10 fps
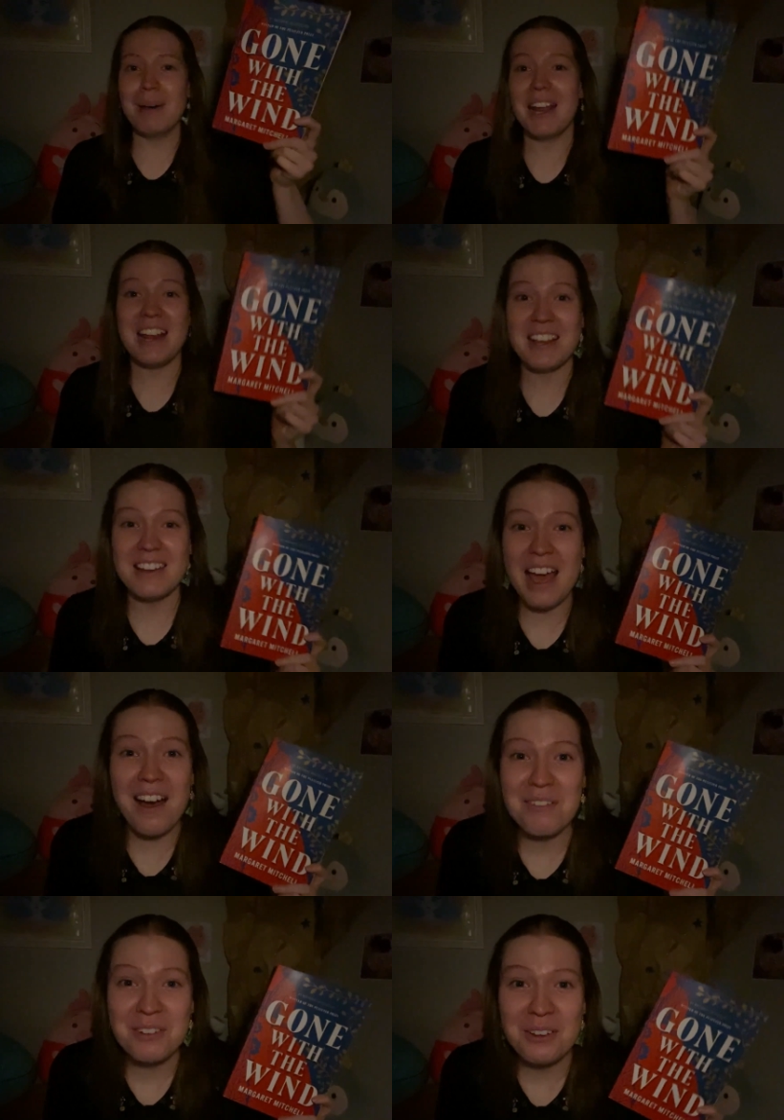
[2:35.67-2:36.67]
But I didn't
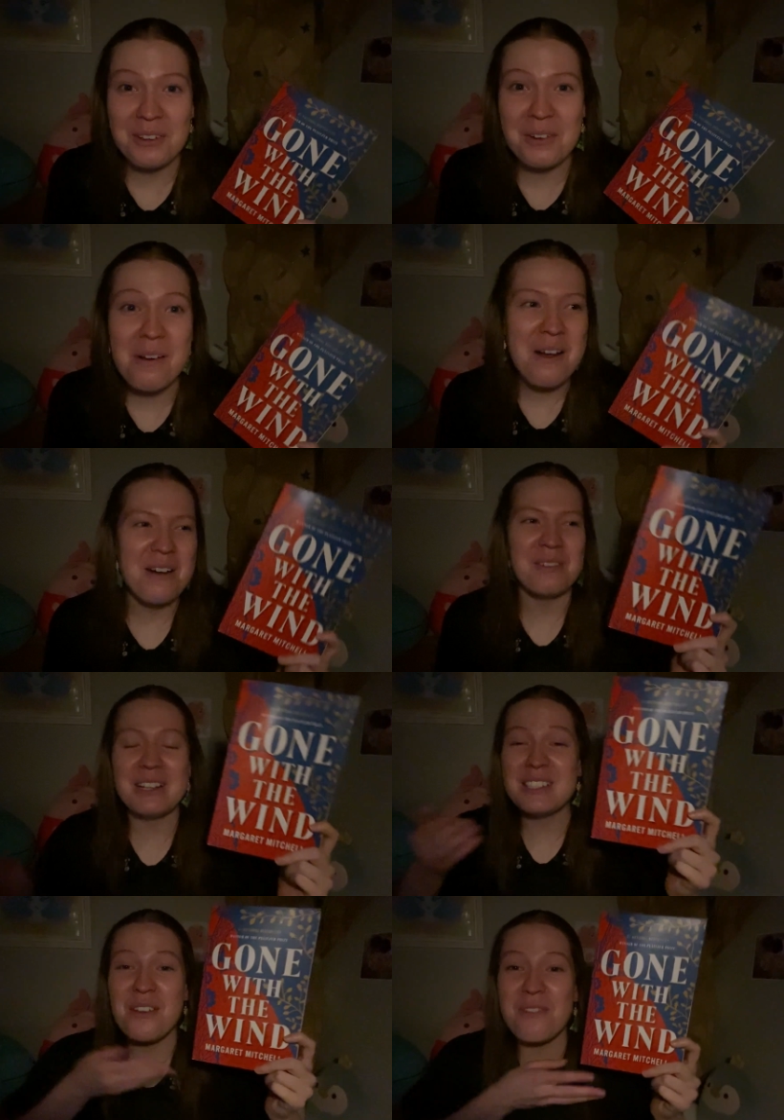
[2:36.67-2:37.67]
have to,
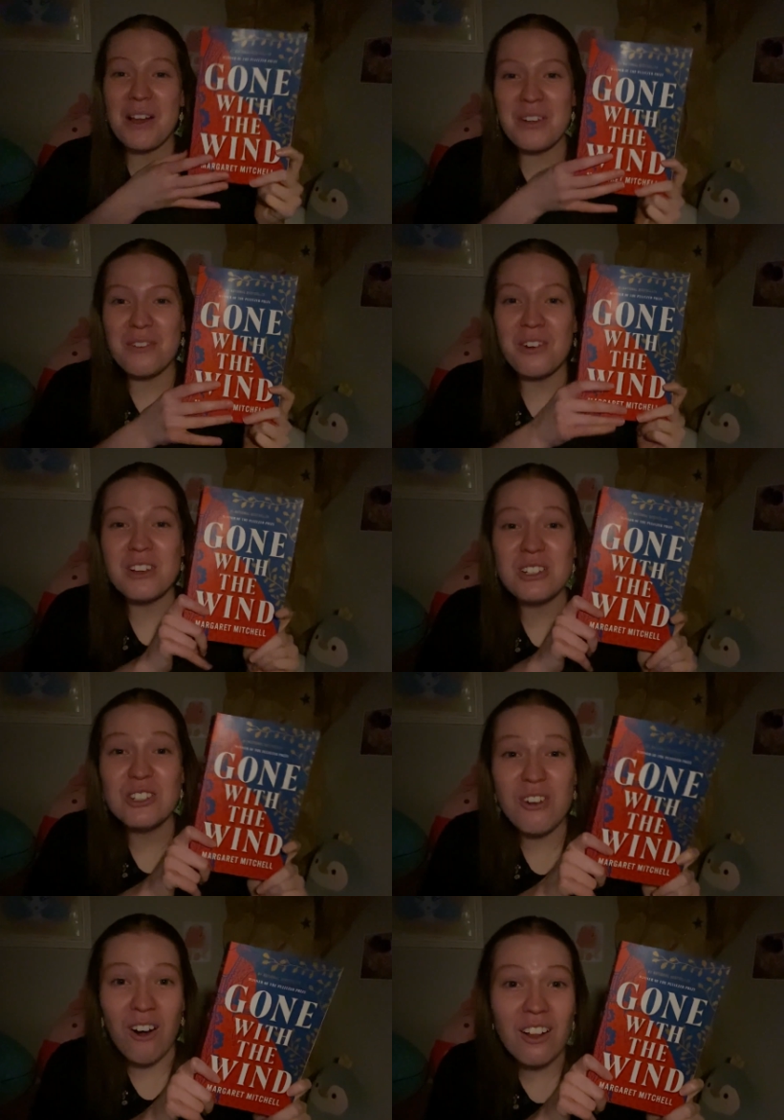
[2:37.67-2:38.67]
because I found it for
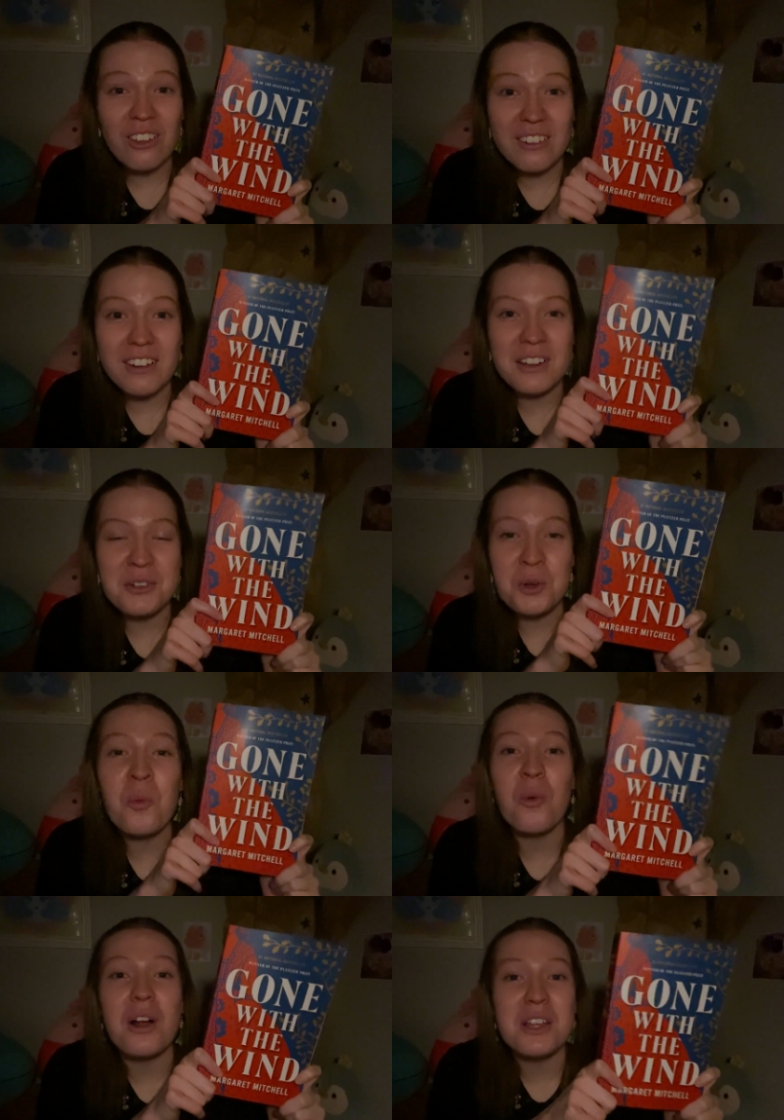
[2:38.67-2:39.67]

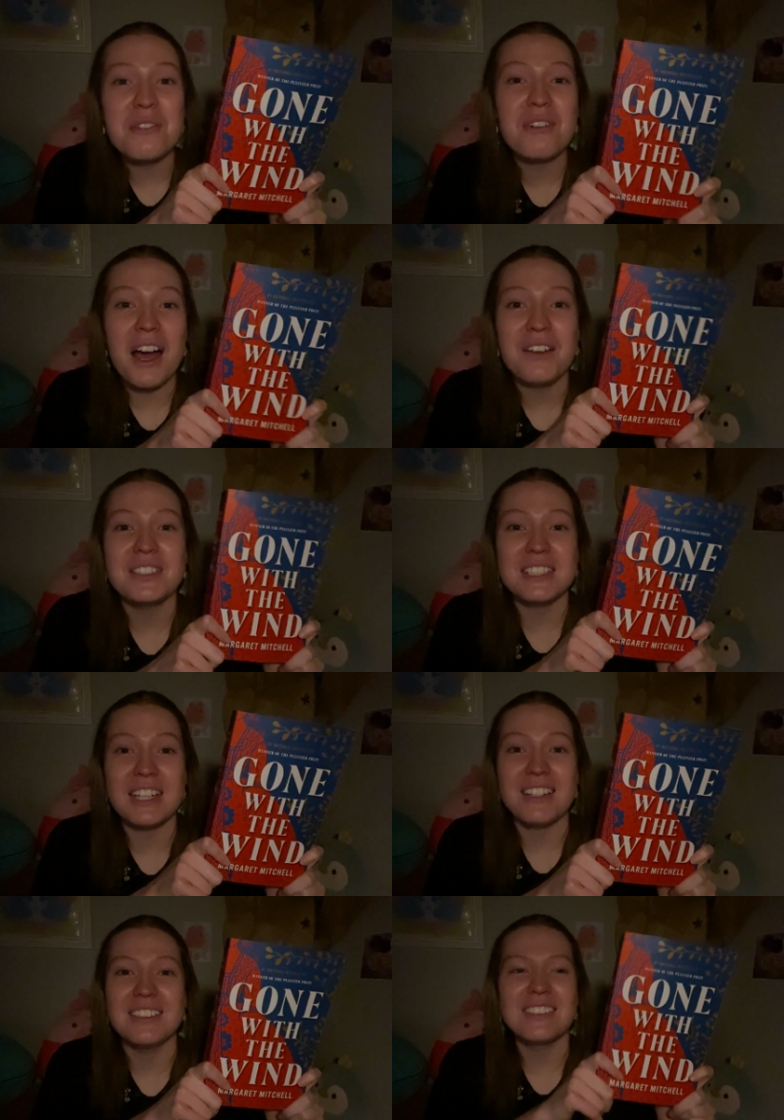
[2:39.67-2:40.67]

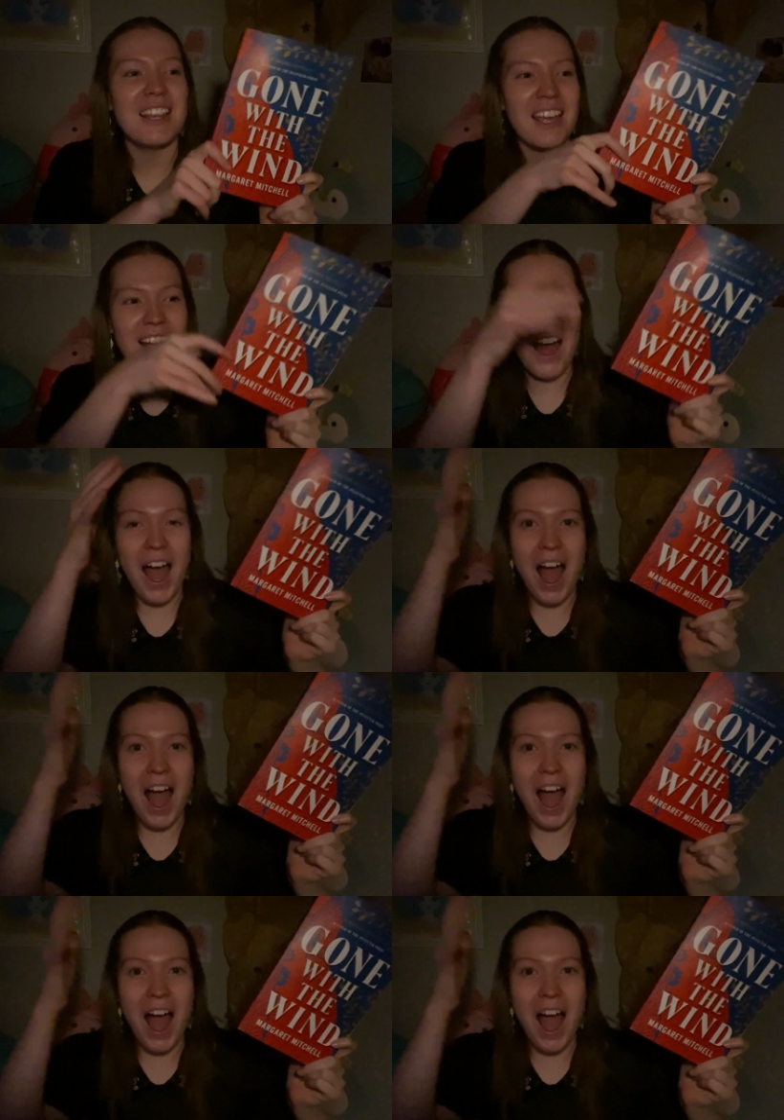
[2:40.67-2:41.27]
$1.25. Like,